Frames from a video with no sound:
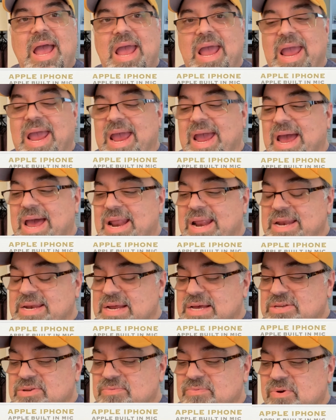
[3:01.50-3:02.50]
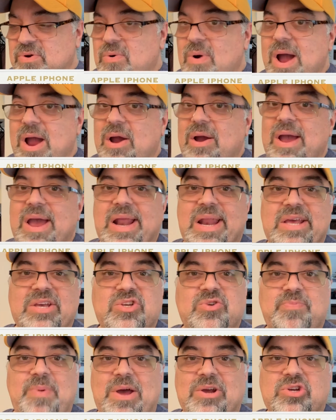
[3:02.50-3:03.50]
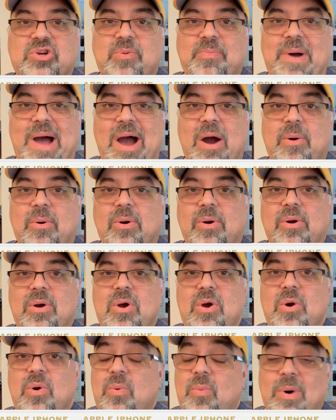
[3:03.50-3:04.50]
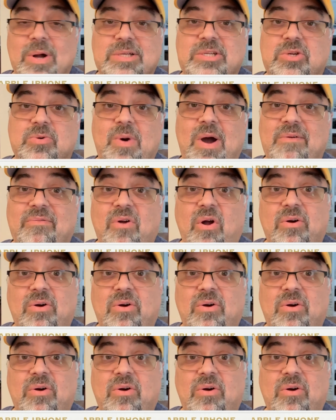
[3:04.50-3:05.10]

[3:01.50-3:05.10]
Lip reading: and it doesn't require any special power whatsoever.